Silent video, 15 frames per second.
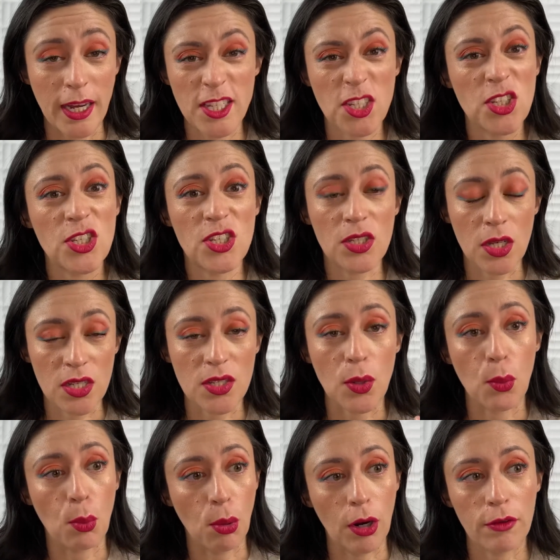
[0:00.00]
eyes just
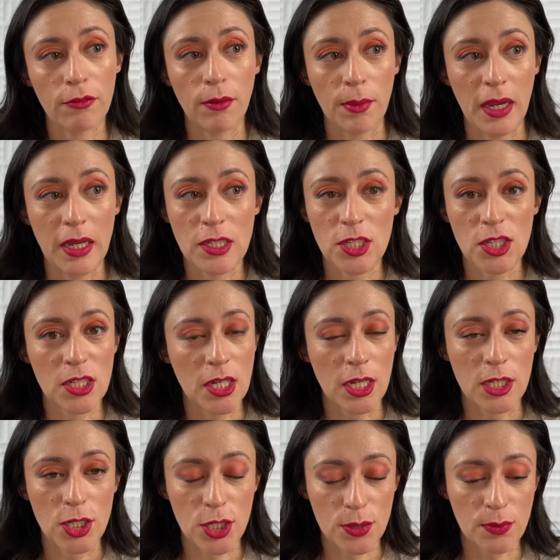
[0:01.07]
doesn't work for me. It just
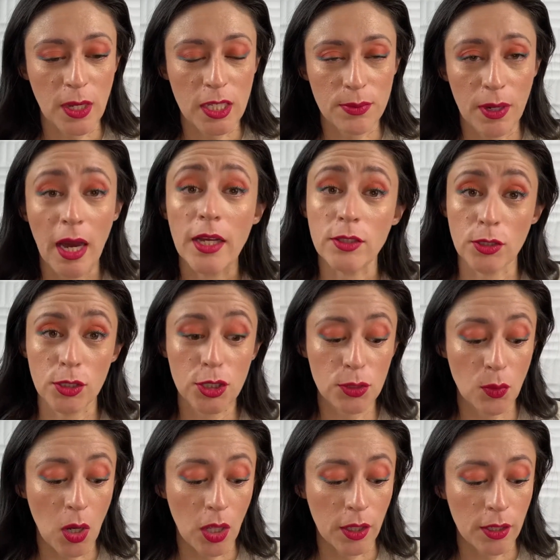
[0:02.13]
it just makes my eyes look
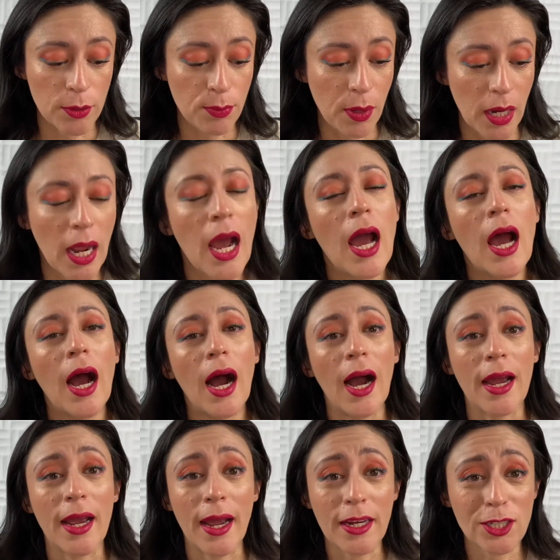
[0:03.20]
smaller, but
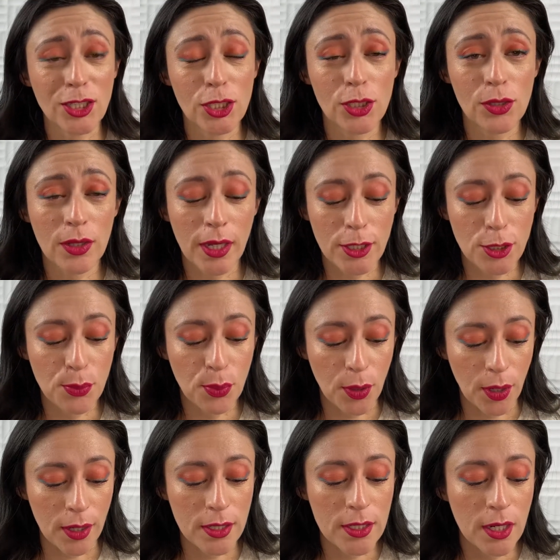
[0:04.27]
I actually do like to
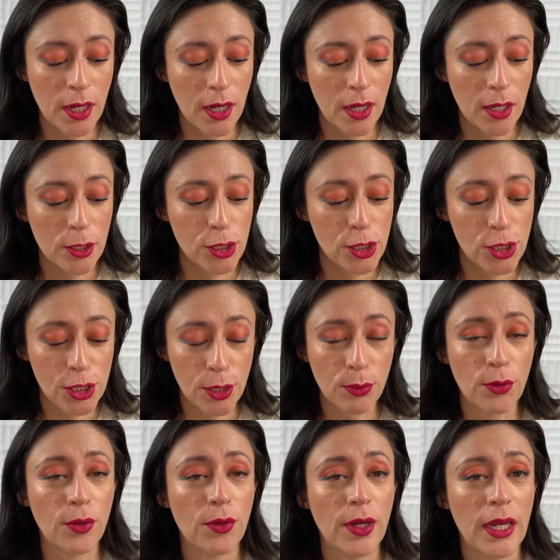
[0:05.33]
put
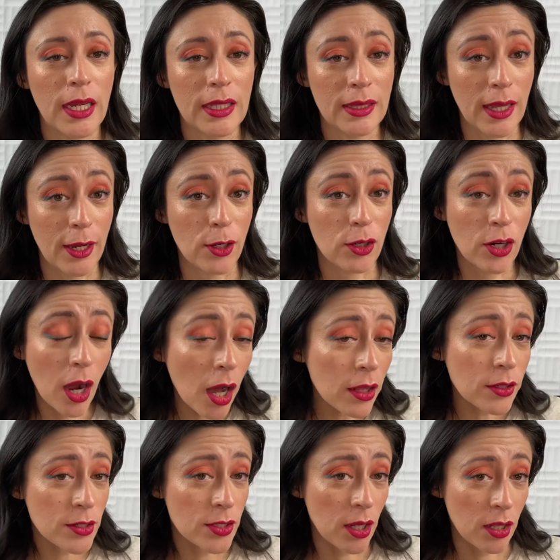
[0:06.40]
shimmery, lighter
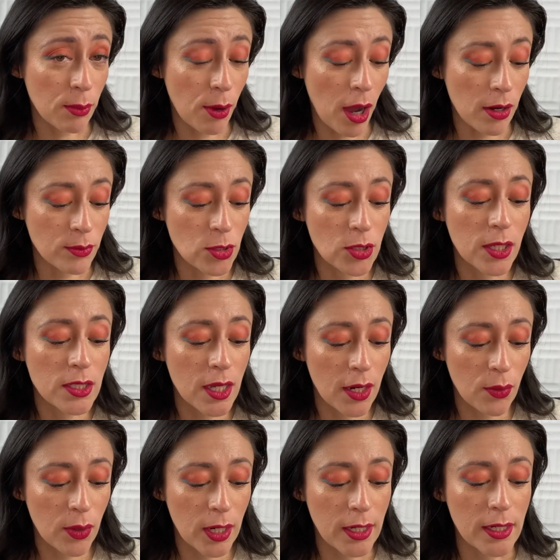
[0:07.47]
colors on the bottom. So that's kind
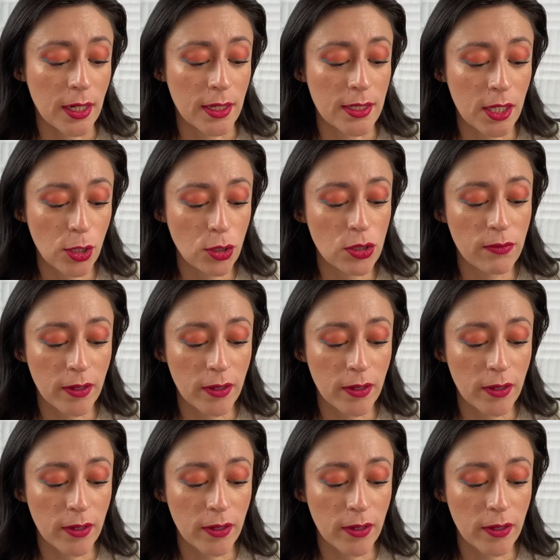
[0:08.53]
of what I did, is I used